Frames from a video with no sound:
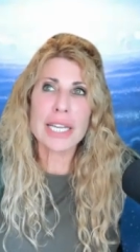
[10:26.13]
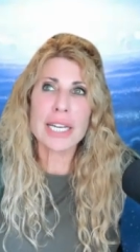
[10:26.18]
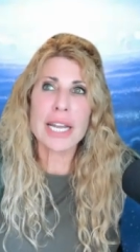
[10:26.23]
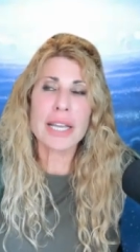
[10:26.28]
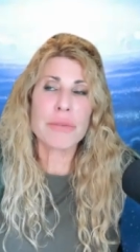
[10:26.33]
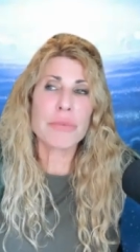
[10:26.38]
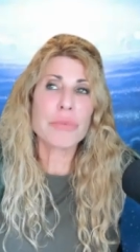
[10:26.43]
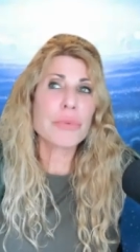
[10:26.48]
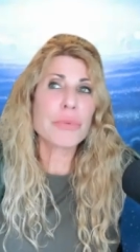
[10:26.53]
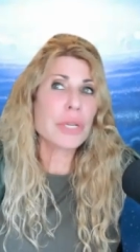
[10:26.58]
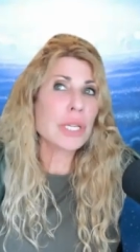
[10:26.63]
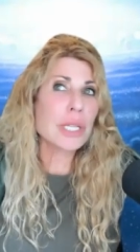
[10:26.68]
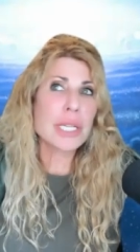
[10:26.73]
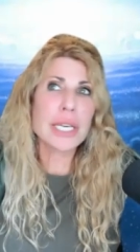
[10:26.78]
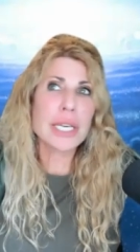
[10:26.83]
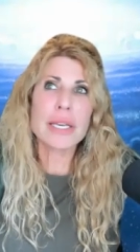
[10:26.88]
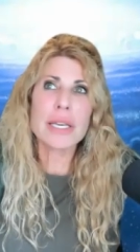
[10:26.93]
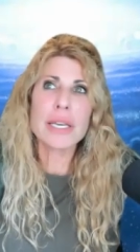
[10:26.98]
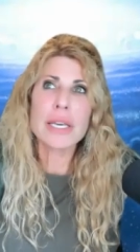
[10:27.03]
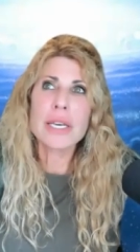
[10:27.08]
And I
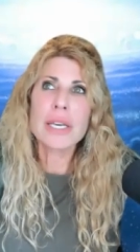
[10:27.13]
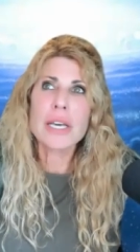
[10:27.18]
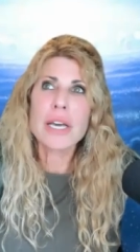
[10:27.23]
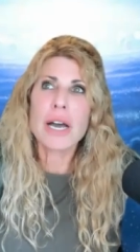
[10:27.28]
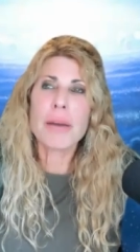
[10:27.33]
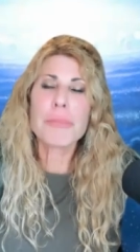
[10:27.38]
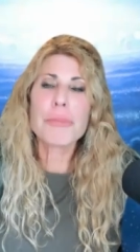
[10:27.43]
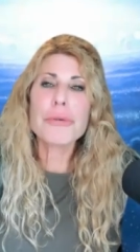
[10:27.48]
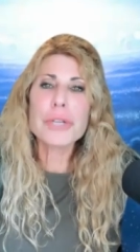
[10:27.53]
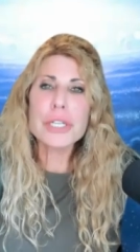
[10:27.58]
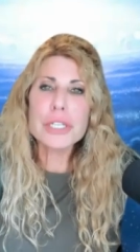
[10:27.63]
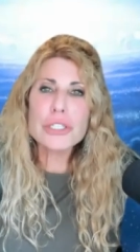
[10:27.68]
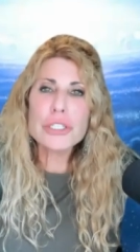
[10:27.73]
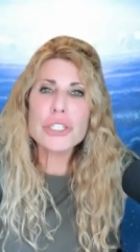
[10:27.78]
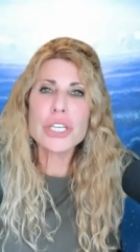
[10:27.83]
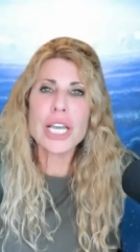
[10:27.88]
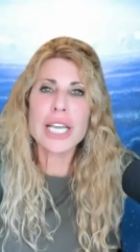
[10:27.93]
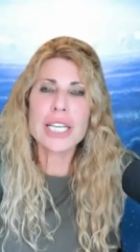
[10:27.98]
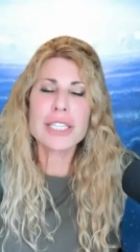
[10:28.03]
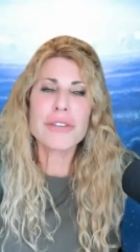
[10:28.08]
really
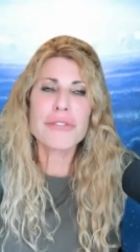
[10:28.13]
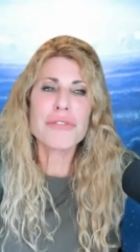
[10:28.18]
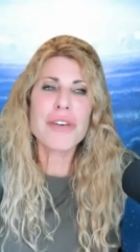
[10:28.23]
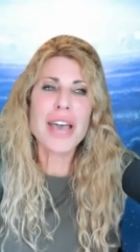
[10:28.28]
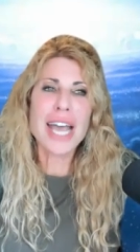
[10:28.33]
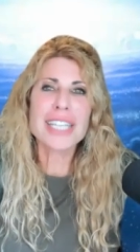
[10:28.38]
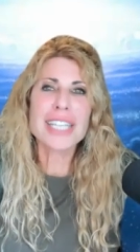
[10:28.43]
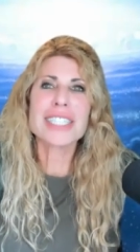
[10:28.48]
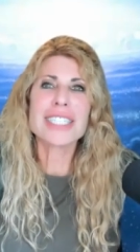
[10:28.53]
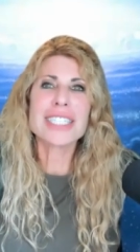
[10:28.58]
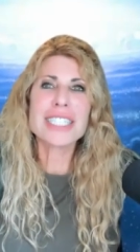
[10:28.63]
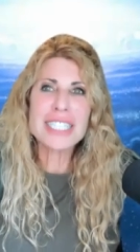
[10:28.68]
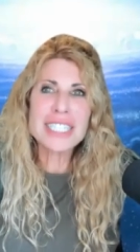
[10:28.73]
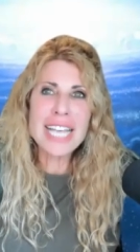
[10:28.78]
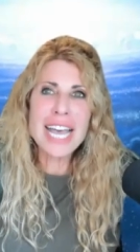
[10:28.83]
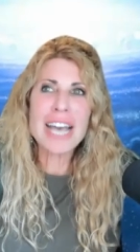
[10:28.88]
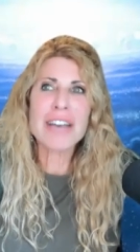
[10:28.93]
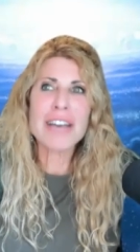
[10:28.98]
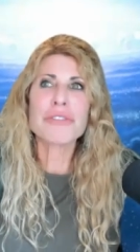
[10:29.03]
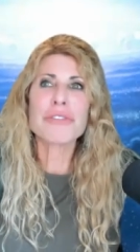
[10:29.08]
appreciate the fact that
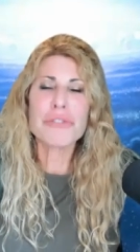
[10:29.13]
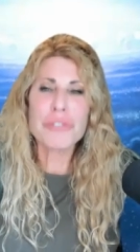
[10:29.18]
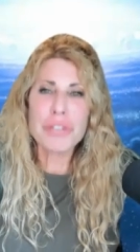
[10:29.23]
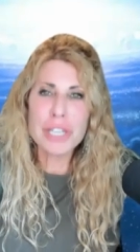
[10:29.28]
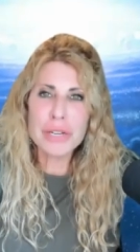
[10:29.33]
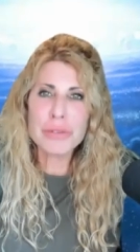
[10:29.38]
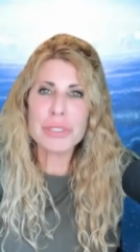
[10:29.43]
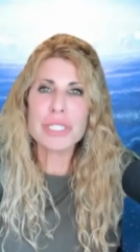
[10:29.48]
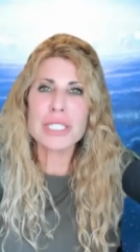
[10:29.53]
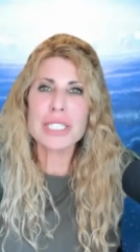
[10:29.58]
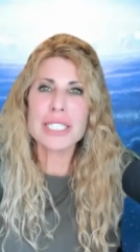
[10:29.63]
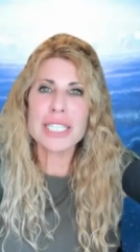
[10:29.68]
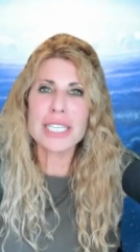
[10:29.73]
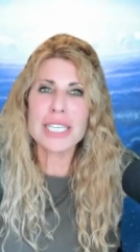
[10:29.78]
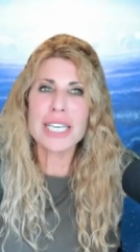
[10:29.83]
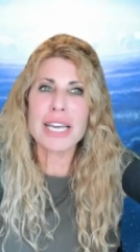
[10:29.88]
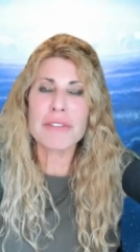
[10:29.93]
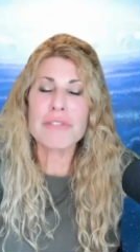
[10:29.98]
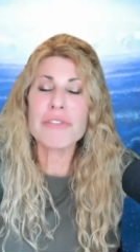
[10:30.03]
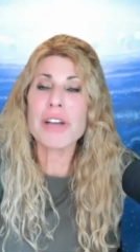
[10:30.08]
sound,
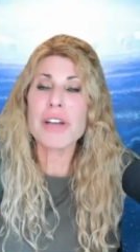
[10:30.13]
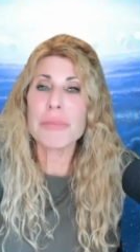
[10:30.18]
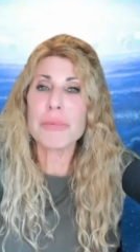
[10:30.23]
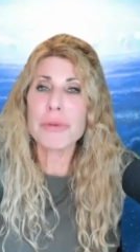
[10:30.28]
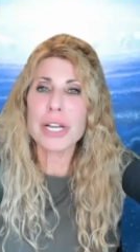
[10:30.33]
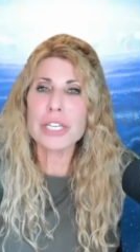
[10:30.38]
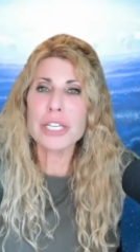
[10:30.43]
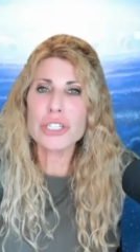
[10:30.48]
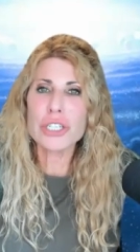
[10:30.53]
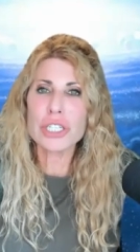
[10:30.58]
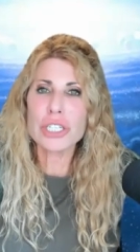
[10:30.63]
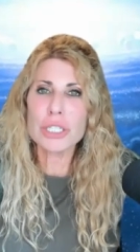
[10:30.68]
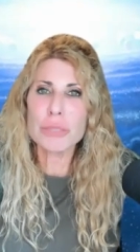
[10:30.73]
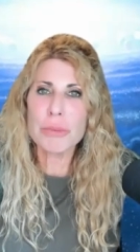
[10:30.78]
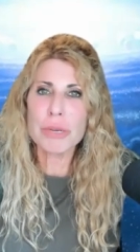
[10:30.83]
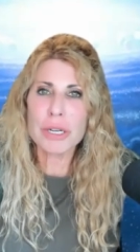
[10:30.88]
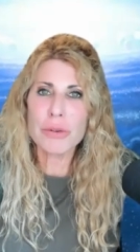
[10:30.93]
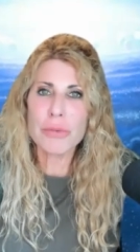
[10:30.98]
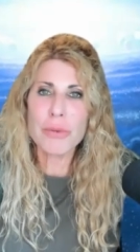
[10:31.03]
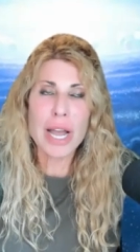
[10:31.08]
frequency, and vibration has
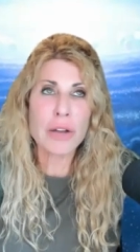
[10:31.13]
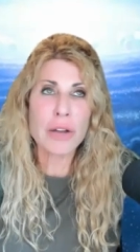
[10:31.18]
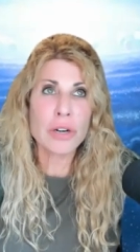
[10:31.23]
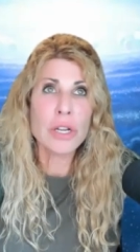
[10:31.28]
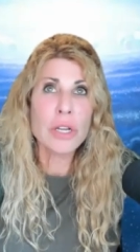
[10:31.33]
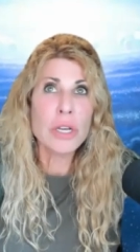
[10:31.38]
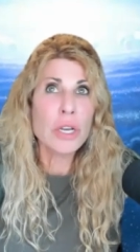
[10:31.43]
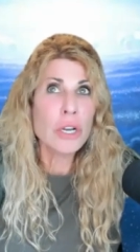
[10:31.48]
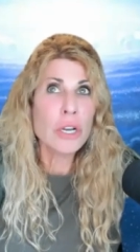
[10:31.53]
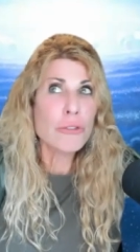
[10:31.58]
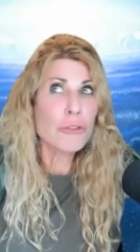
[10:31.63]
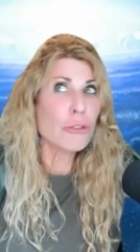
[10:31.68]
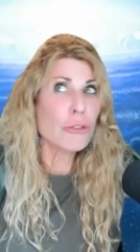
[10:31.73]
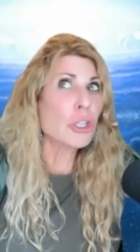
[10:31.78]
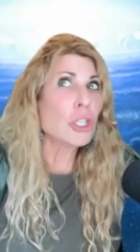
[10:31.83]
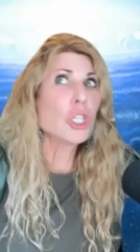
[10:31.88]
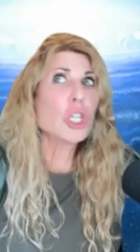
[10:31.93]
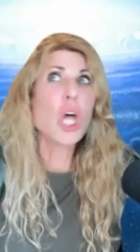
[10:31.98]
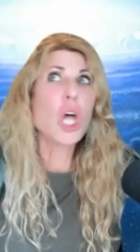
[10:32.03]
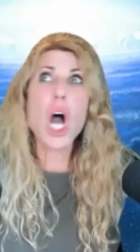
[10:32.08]
been around for
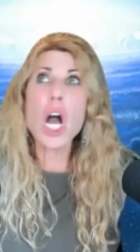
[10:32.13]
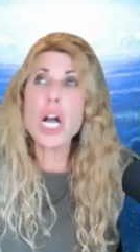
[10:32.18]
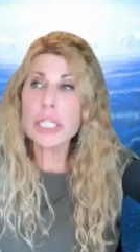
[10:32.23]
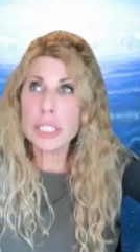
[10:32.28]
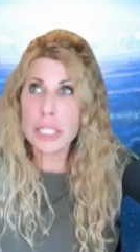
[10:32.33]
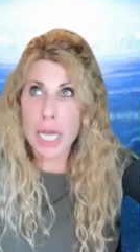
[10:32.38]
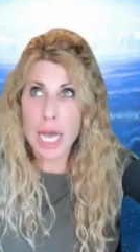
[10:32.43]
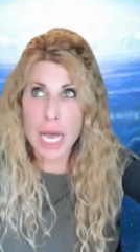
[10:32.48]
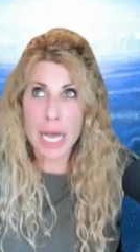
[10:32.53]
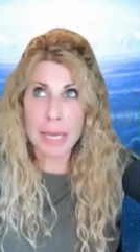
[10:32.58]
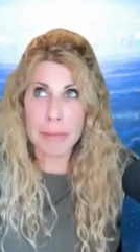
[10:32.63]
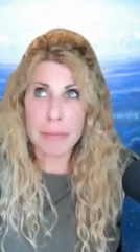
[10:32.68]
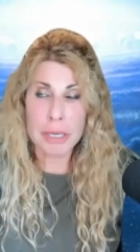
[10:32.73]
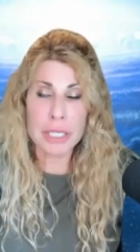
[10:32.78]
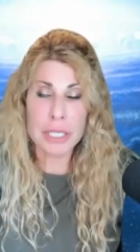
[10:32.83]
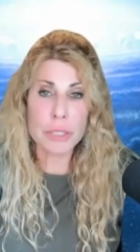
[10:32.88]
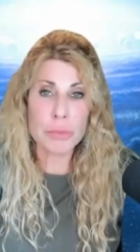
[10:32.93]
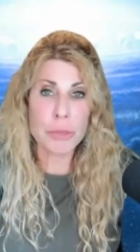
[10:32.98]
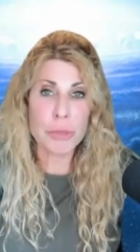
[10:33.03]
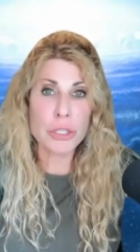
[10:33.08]
a long time and
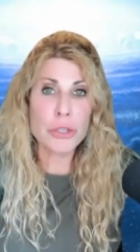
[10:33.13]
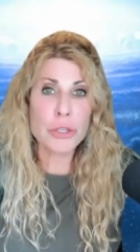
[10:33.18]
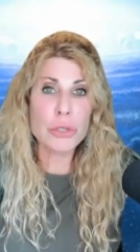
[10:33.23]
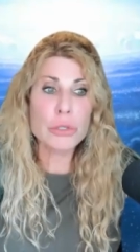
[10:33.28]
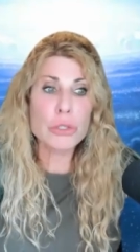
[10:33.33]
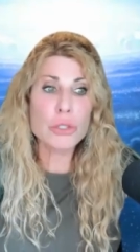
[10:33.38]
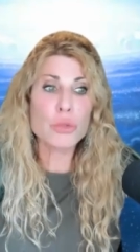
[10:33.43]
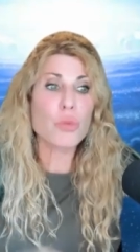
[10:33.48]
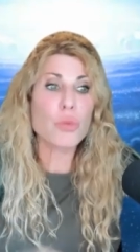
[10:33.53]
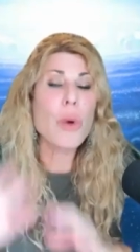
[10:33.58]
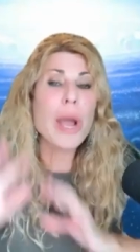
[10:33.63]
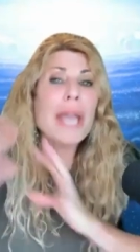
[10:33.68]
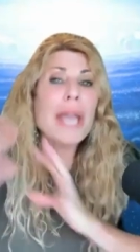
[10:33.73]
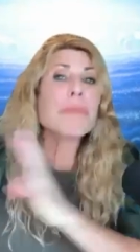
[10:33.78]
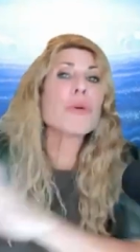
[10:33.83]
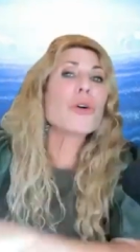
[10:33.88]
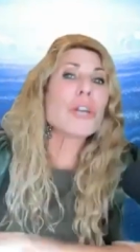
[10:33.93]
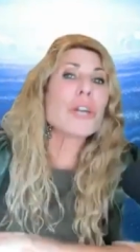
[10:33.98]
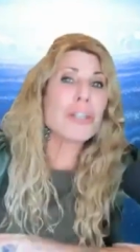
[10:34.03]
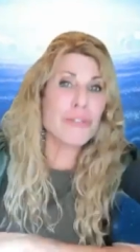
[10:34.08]
has been used way
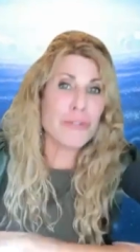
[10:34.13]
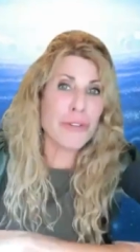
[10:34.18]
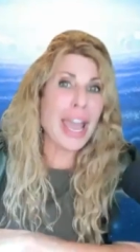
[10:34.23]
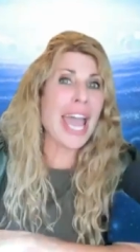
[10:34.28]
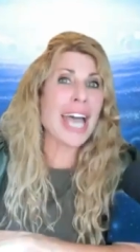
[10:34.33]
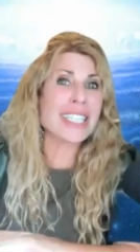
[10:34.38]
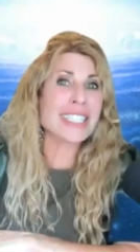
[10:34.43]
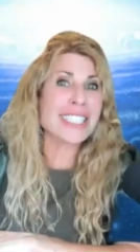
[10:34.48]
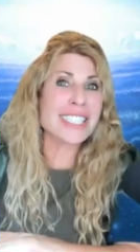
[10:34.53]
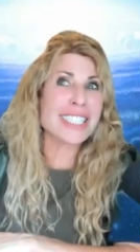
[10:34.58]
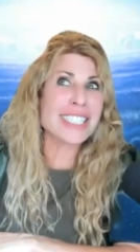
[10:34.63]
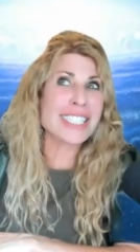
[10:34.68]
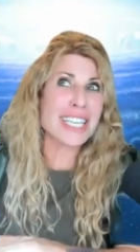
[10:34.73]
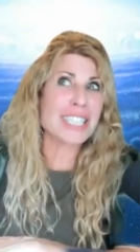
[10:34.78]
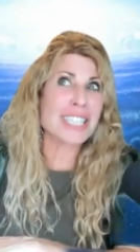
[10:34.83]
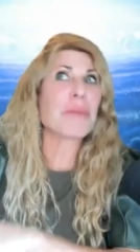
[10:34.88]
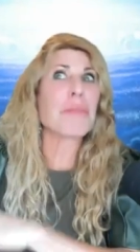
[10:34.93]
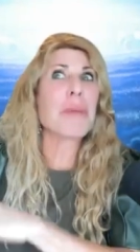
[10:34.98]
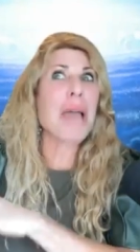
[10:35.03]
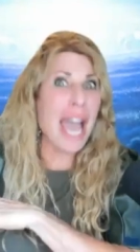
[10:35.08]
more advanced
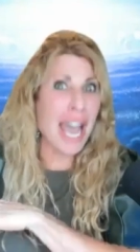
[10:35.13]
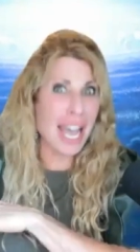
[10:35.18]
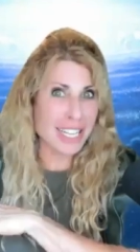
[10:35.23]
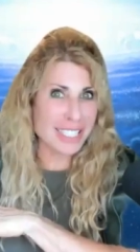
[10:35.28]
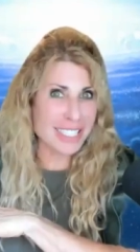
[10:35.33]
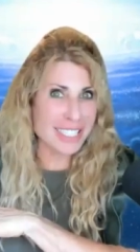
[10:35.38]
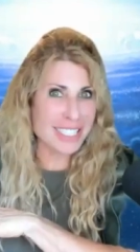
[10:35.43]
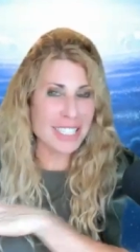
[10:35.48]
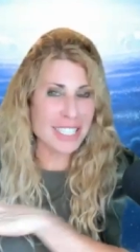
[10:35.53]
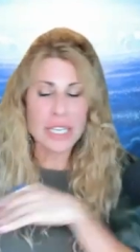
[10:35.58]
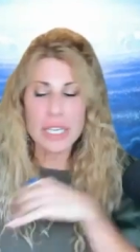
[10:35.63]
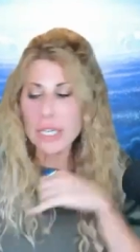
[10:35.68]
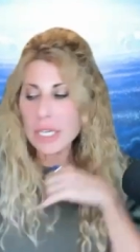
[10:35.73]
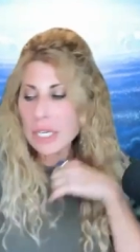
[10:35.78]
in the past.